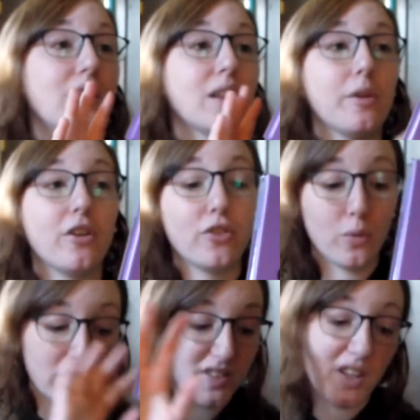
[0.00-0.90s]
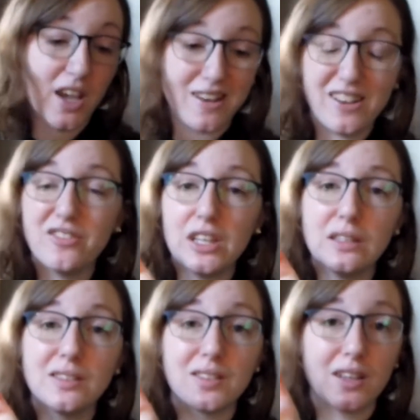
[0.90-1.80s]
Let me know if you want to see any of
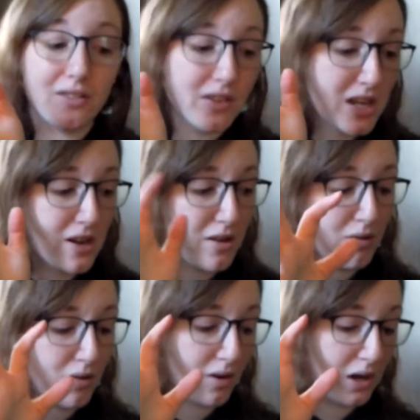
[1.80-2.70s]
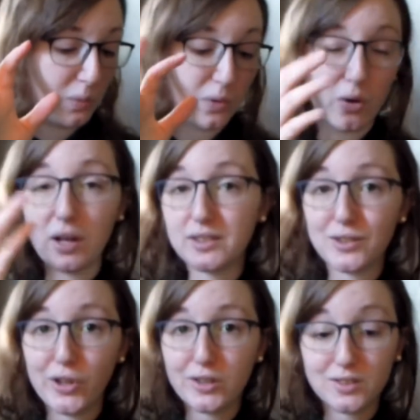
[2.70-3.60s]
these in a video or request
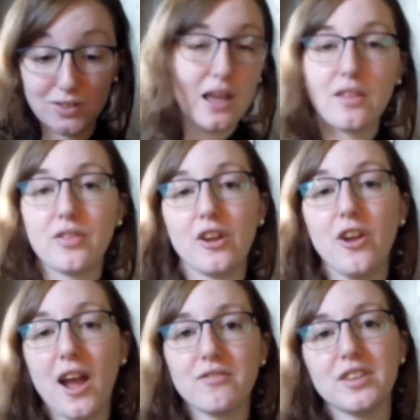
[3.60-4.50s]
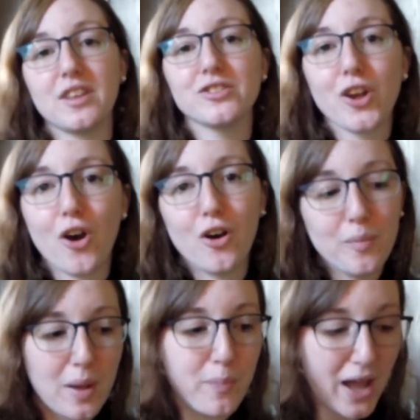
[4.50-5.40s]
looks. There you have it. There's
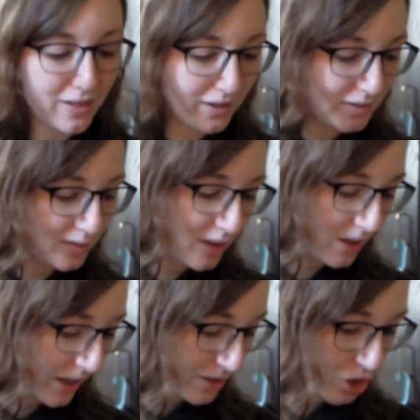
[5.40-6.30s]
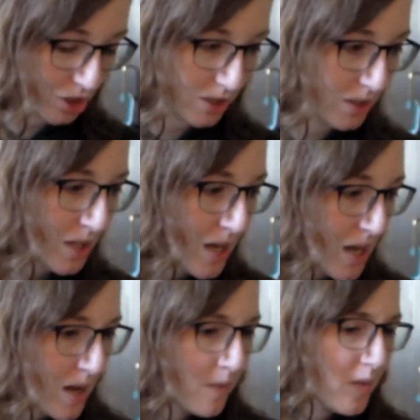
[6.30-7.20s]
all my palette collection.
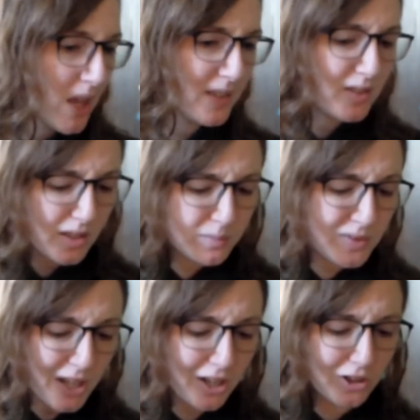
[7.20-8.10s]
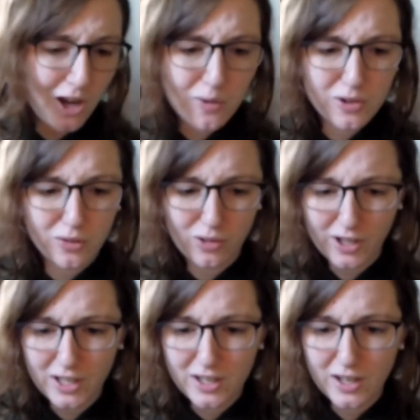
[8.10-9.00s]
It seems like a lot when you
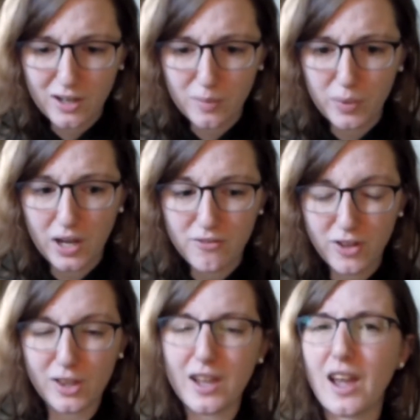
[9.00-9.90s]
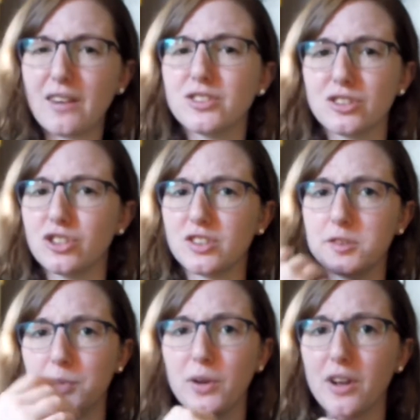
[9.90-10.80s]
look in here, but I feel like after
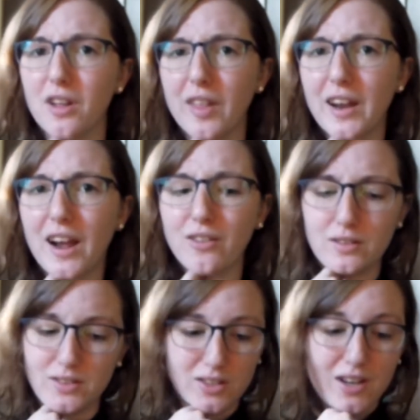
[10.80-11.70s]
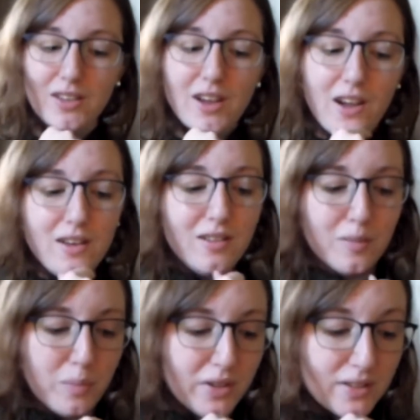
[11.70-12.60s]
just spewing all that out, it's not a lot,
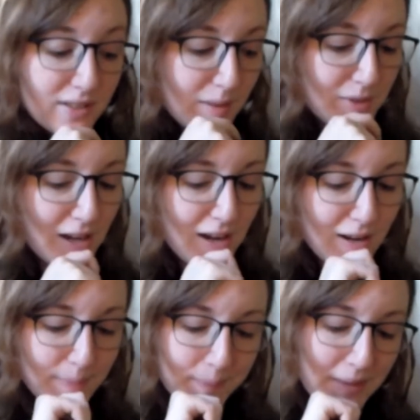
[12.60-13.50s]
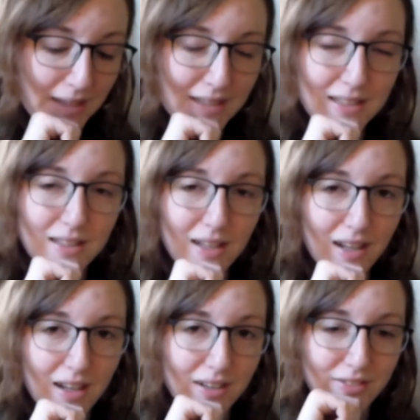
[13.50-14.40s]
but at the same time,
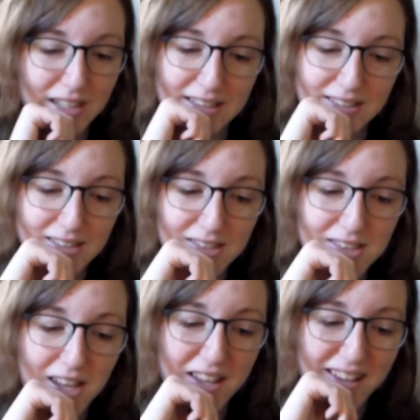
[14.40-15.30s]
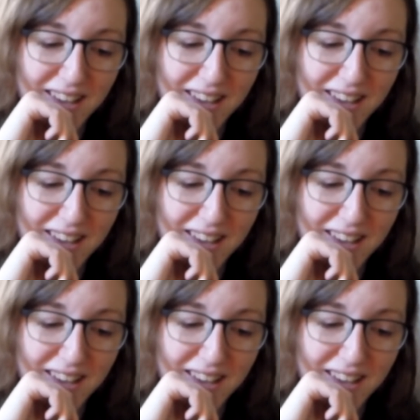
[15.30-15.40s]
it kind of is.